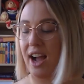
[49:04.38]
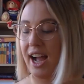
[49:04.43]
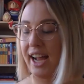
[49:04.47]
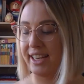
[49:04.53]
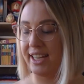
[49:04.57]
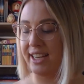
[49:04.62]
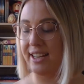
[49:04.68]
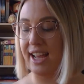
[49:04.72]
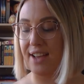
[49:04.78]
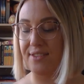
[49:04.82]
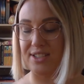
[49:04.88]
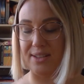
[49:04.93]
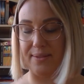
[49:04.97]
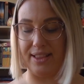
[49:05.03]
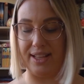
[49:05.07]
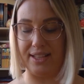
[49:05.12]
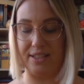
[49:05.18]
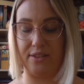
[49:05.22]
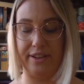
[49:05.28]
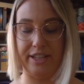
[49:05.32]
I need to have
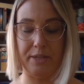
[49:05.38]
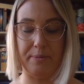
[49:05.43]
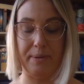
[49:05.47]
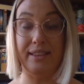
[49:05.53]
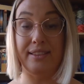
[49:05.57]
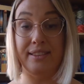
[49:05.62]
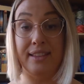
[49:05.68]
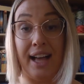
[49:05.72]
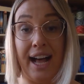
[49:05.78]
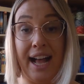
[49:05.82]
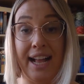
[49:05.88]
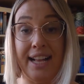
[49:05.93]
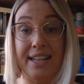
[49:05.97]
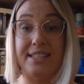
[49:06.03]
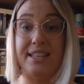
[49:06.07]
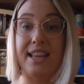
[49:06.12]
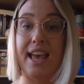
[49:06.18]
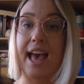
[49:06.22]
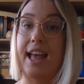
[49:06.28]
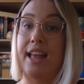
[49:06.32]
something that's going to be
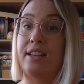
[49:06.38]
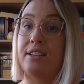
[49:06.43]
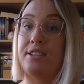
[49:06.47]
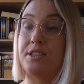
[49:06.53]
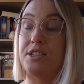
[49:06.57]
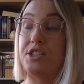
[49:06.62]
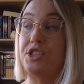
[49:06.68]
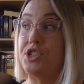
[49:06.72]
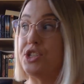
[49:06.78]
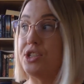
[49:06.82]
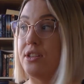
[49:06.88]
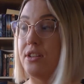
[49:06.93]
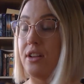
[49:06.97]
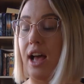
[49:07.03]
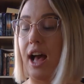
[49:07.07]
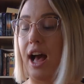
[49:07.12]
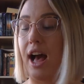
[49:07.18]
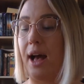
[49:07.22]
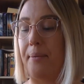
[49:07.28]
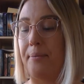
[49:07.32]
light and
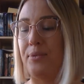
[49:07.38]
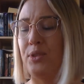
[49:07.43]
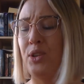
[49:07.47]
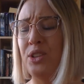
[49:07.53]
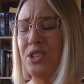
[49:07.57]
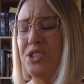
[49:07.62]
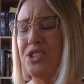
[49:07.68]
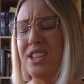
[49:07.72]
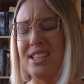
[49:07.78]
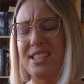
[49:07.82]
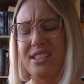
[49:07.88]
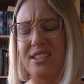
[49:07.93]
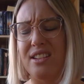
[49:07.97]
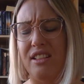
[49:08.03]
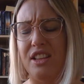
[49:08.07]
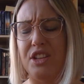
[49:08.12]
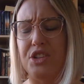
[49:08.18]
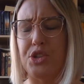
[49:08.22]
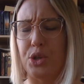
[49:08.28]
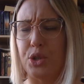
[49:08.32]
not
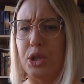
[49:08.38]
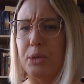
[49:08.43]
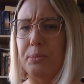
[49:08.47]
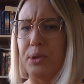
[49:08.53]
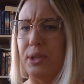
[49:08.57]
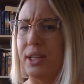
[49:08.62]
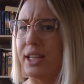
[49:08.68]
necessarily durable.